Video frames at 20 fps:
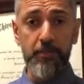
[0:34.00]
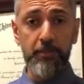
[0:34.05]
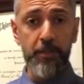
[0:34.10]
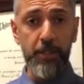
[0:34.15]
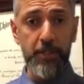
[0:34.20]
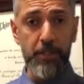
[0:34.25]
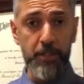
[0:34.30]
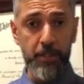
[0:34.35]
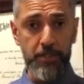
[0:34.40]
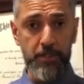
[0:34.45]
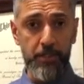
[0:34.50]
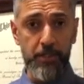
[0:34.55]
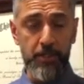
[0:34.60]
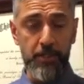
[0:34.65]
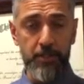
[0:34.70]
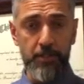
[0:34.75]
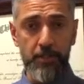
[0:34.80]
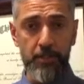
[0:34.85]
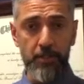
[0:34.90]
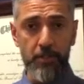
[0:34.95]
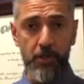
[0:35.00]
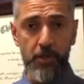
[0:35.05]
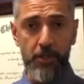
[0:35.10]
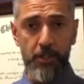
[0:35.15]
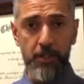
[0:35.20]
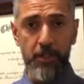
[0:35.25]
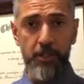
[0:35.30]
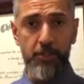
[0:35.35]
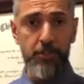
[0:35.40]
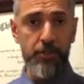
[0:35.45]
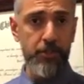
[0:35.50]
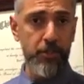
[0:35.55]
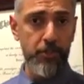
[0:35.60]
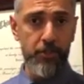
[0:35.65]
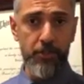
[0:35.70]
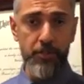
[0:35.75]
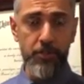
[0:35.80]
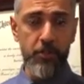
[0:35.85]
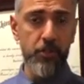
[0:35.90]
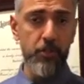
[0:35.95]
Because the disc is cartilage, there
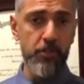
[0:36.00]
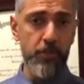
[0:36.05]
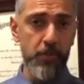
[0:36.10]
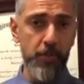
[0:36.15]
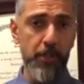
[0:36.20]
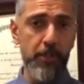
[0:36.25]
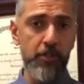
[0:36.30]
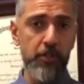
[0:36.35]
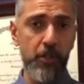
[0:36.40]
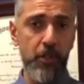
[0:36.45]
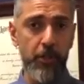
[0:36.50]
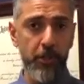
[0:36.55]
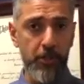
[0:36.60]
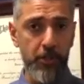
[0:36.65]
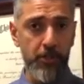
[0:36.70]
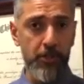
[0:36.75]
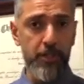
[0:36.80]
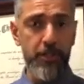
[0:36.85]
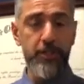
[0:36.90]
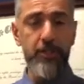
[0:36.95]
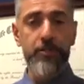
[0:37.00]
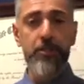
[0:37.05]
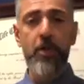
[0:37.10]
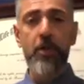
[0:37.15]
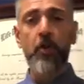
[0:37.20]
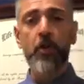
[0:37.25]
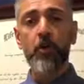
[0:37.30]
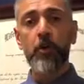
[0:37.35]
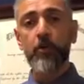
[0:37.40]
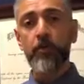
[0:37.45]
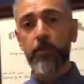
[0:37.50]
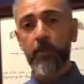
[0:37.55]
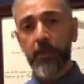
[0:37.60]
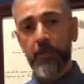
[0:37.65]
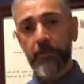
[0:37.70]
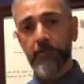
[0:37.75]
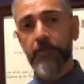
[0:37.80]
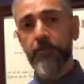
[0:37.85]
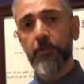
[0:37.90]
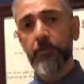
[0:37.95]
is no direct arteries or
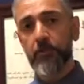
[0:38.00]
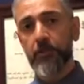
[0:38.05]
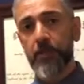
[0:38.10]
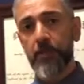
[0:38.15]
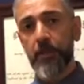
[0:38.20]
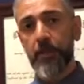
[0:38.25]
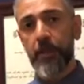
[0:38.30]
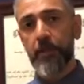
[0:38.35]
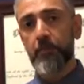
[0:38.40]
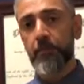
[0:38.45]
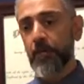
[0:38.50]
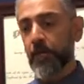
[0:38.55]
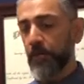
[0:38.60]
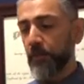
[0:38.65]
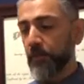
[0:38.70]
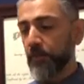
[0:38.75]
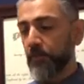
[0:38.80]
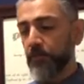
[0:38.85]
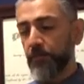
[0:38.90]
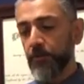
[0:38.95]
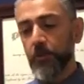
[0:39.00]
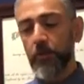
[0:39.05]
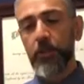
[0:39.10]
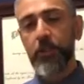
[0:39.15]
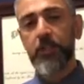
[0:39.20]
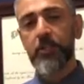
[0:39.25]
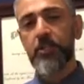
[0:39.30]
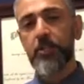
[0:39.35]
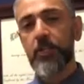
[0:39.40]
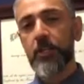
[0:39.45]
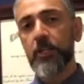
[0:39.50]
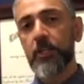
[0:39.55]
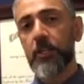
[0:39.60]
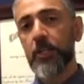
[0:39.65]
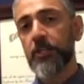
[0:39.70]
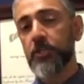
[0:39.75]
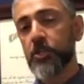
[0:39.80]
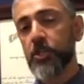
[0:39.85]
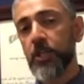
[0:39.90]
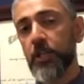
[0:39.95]
blood flow to them. The fluid
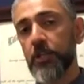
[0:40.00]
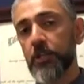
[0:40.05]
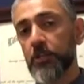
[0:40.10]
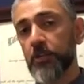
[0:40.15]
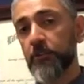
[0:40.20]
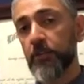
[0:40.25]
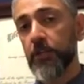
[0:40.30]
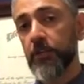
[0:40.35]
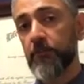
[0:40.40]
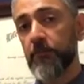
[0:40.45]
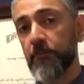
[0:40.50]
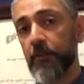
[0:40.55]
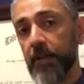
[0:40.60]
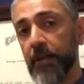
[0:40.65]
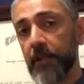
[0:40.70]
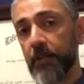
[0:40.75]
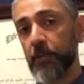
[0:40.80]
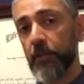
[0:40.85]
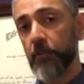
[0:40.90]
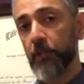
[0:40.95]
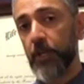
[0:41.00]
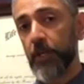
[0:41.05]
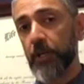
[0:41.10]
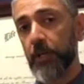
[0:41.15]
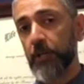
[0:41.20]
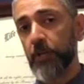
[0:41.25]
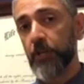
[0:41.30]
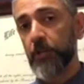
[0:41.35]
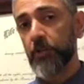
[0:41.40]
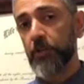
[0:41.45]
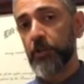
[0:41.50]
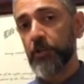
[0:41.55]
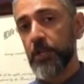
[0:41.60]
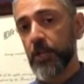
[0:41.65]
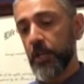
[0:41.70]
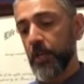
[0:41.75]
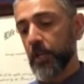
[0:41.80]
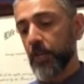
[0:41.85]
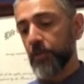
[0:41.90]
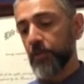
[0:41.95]
exchange is very vital when it occurs
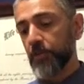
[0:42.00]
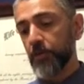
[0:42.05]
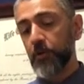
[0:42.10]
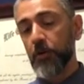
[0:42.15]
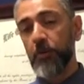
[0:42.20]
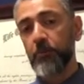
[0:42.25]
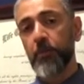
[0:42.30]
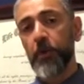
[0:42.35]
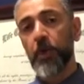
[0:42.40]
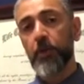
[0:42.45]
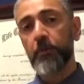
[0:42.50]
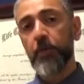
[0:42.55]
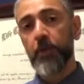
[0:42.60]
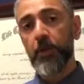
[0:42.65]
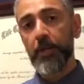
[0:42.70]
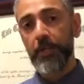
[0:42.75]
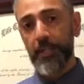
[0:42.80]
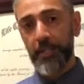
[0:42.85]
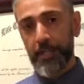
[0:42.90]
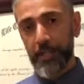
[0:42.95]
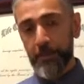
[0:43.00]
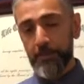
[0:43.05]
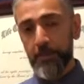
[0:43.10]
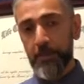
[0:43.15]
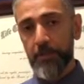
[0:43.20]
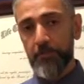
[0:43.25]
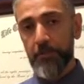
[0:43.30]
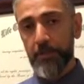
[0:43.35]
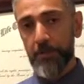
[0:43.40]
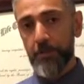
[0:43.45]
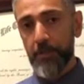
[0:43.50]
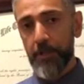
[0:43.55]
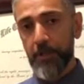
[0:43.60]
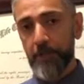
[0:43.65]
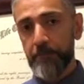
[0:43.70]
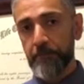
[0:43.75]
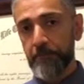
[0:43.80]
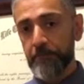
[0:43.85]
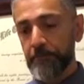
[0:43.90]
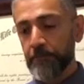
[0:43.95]
through a proper alignment of the spine.
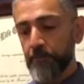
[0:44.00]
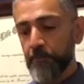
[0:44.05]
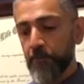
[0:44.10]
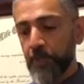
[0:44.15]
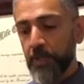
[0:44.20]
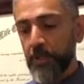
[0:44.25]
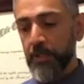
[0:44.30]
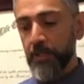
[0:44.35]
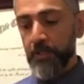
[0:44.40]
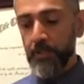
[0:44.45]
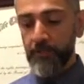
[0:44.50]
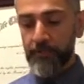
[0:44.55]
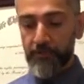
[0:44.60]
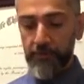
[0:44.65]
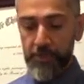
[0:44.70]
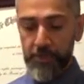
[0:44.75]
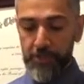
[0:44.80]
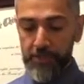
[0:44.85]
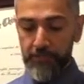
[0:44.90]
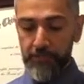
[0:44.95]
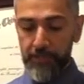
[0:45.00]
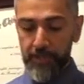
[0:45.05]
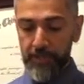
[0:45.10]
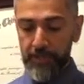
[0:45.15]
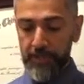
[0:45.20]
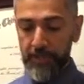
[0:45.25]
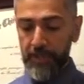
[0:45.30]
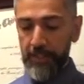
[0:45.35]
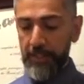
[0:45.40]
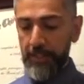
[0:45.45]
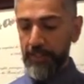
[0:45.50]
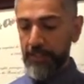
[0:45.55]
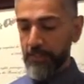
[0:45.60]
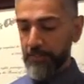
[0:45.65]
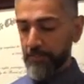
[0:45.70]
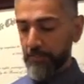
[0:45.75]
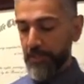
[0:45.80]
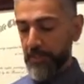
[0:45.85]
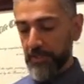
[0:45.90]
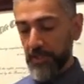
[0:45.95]
The first effect is
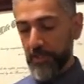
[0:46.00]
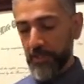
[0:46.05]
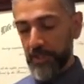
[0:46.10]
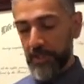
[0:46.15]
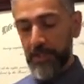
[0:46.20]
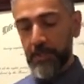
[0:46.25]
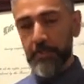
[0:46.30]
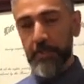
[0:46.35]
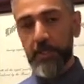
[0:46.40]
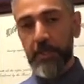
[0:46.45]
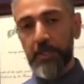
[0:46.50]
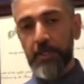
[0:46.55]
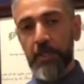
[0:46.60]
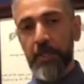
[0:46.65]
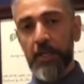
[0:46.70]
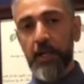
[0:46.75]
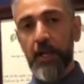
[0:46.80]
misalignment